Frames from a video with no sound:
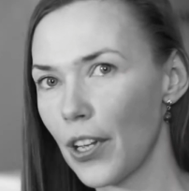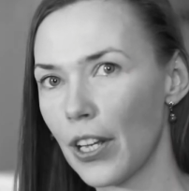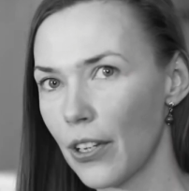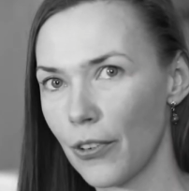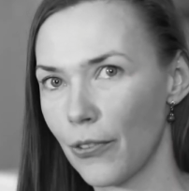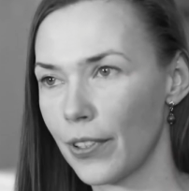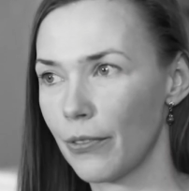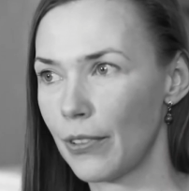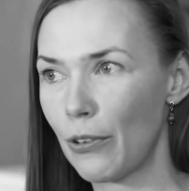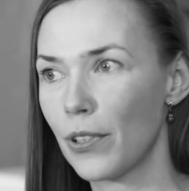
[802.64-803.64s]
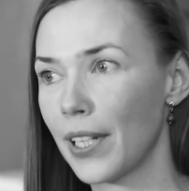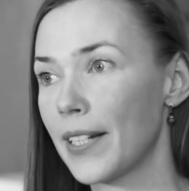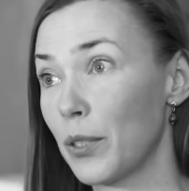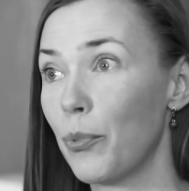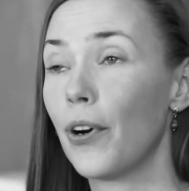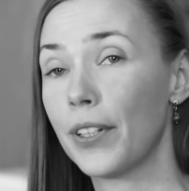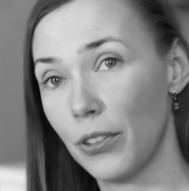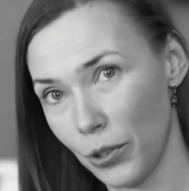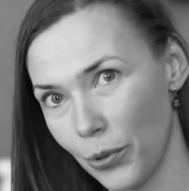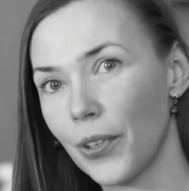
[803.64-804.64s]
I couldn't recognize apart
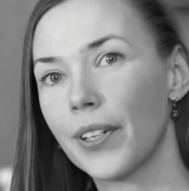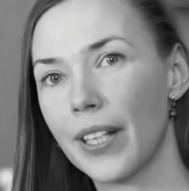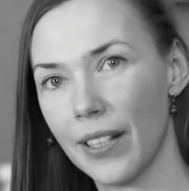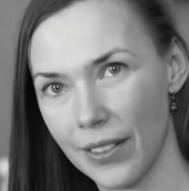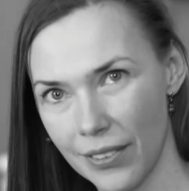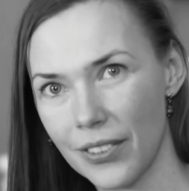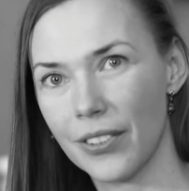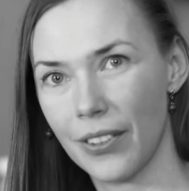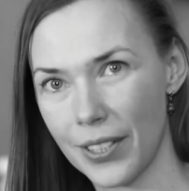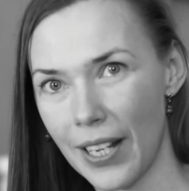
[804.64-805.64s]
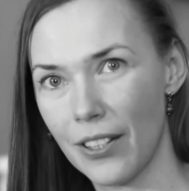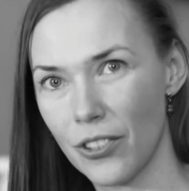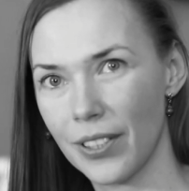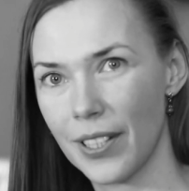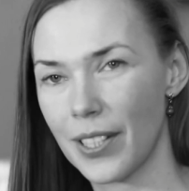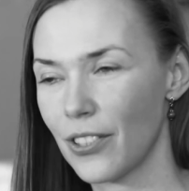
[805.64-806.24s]
New York and Los Angeles.